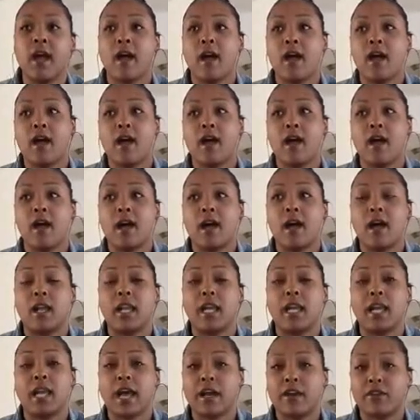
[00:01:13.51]
A
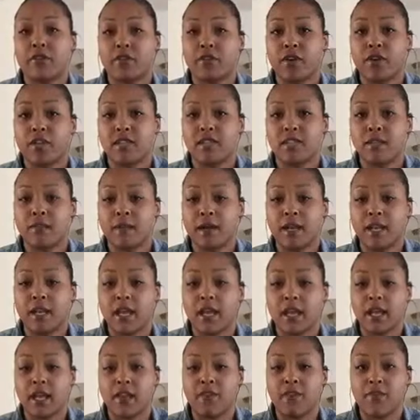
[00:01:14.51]
lot of friends in my
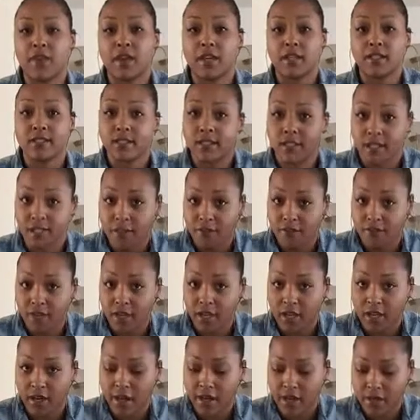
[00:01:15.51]
life and
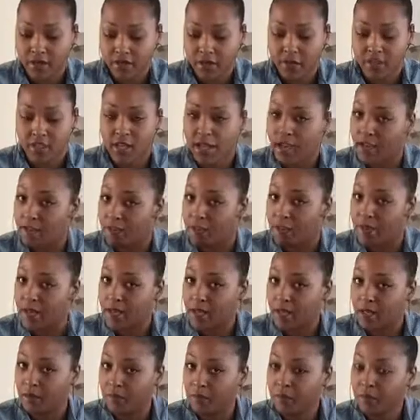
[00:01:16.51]
significant others have
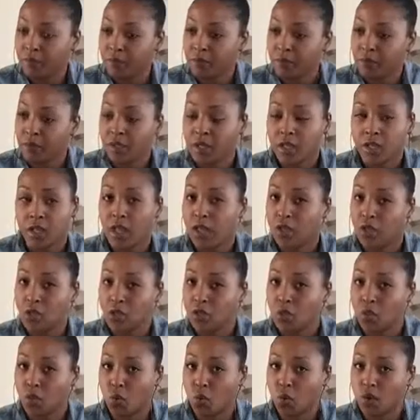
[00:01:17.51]
been either
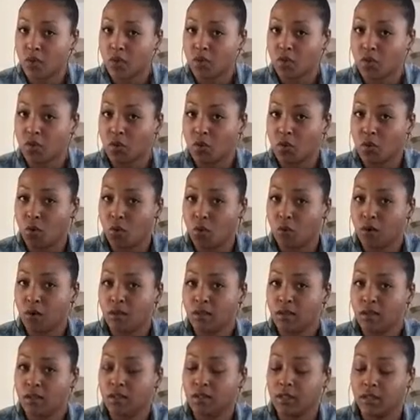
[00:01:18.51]
Taurus
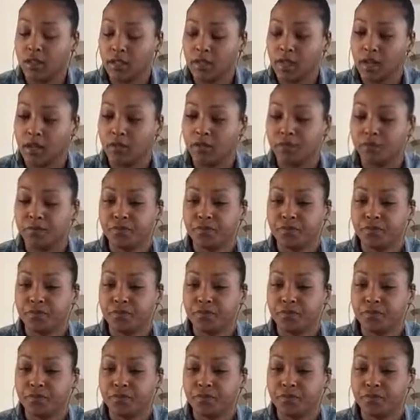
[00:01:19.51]
or Leo.